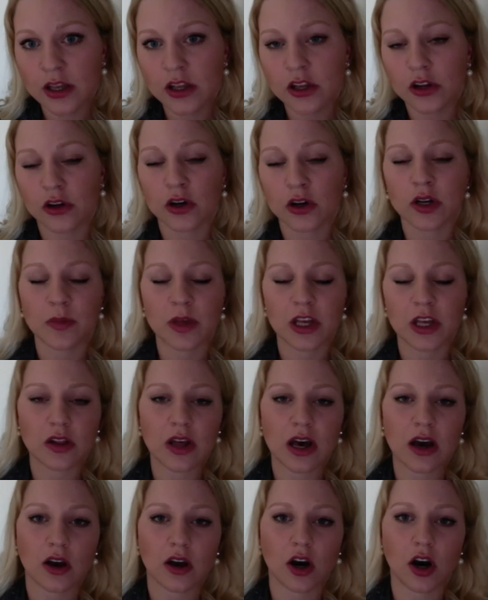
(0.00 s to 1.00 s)
you're going to be a
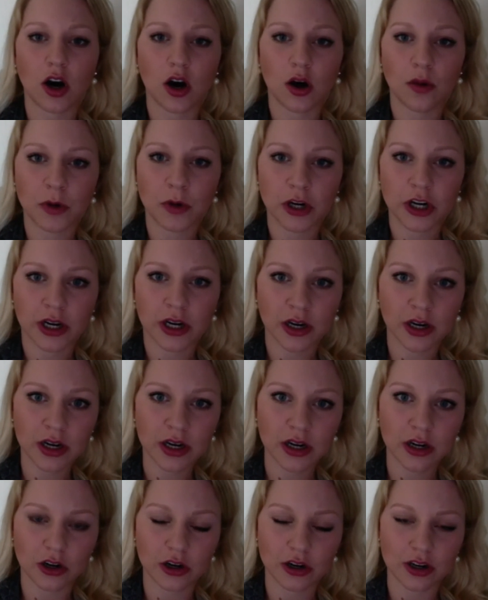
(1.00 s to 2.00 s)
lot calmer.
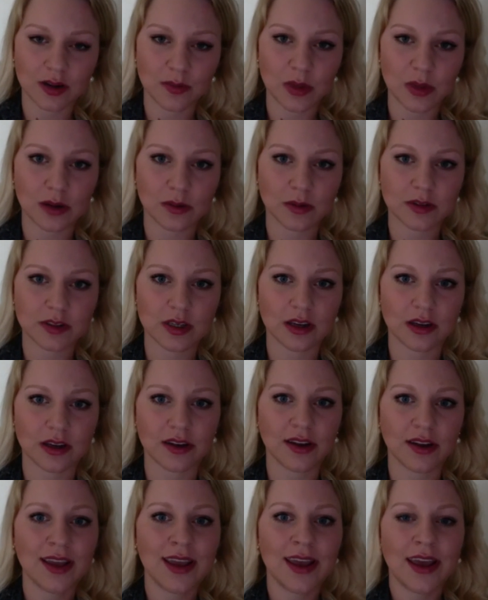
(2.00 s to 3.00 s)
You're going to be able to
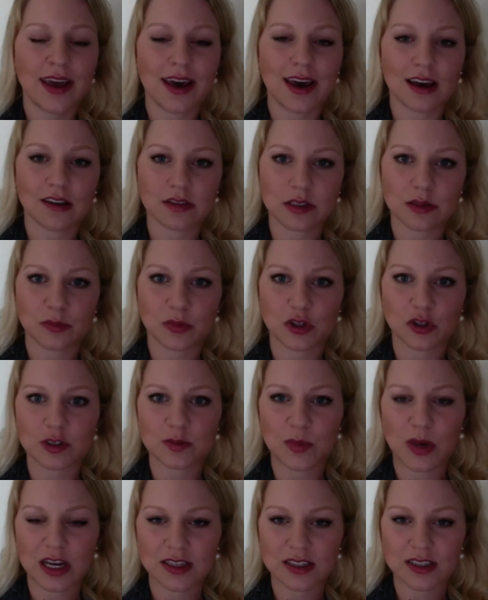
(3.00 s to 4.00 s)
have some
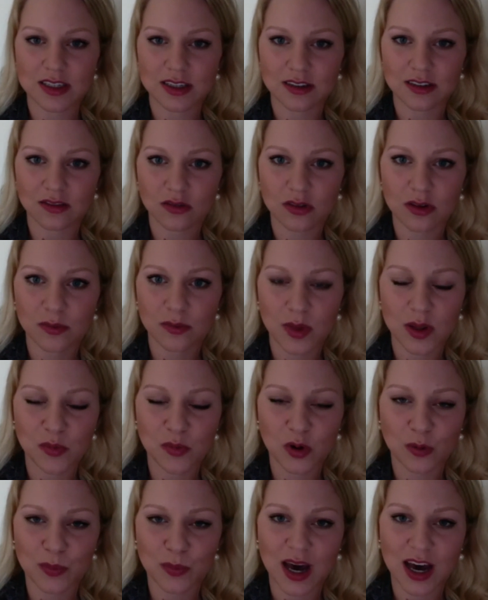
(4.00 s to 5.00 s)
perspective, be
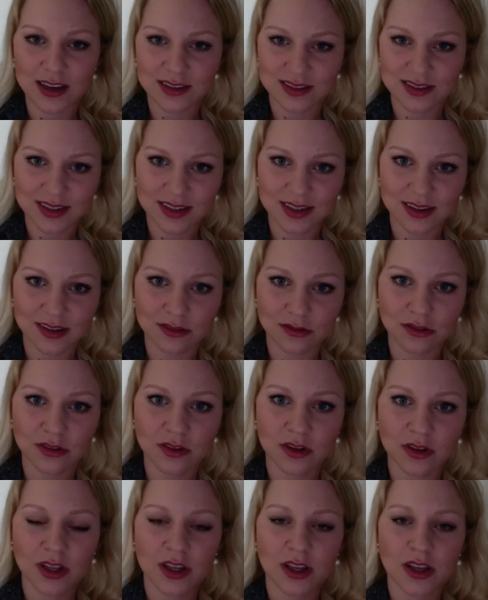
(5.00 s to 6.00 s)
more positive,
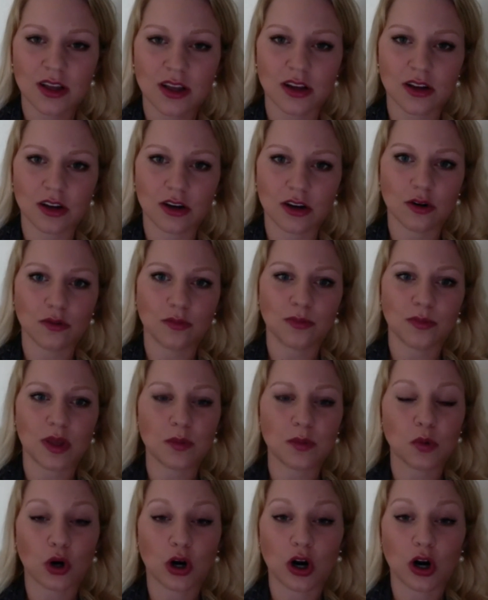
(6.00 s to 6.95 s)
you know, be more